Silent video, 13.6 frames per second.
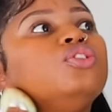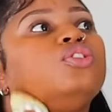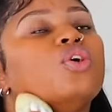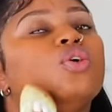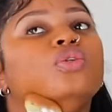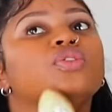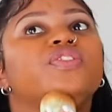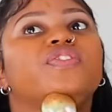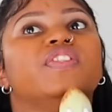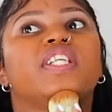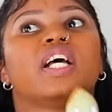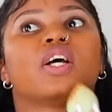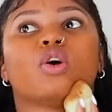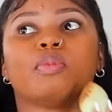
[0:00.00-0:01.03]
don't
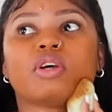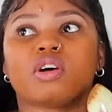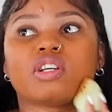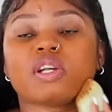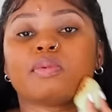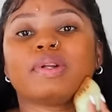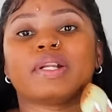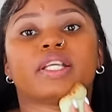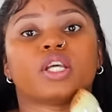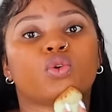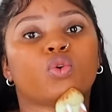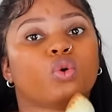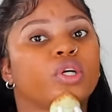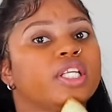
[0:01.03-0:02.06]
feel like, oh my gosh, I'm gonna
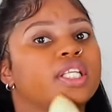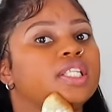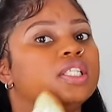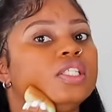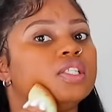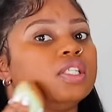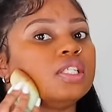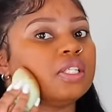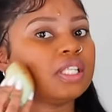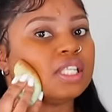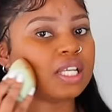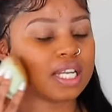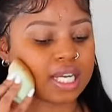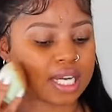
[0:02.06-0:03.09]
get oily
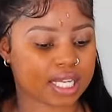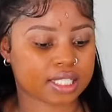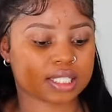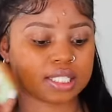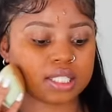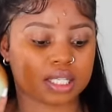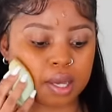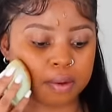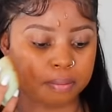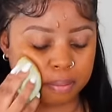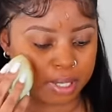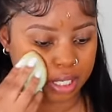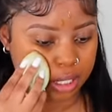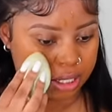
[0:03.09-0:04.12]
the next
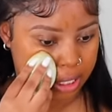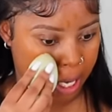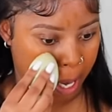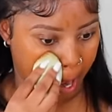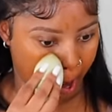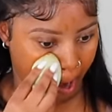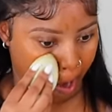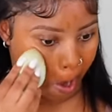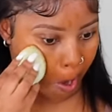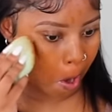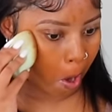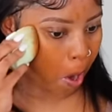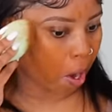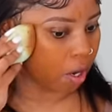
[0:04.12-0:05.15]
minute.
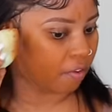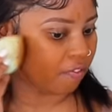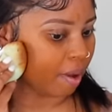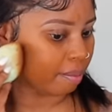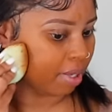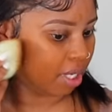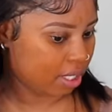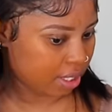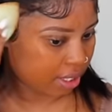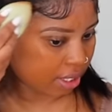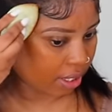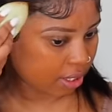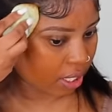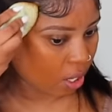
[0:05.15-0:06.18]
If I'm making
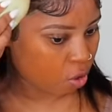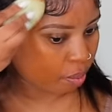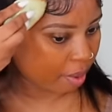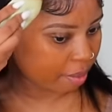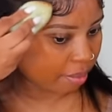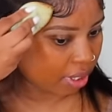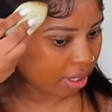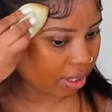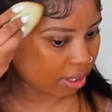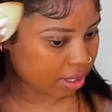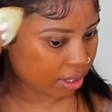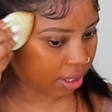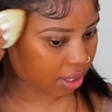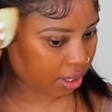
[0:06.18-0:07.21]
sense, I hope I'm making
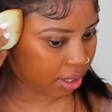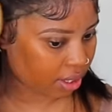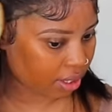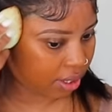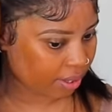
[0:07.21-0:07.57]
sense.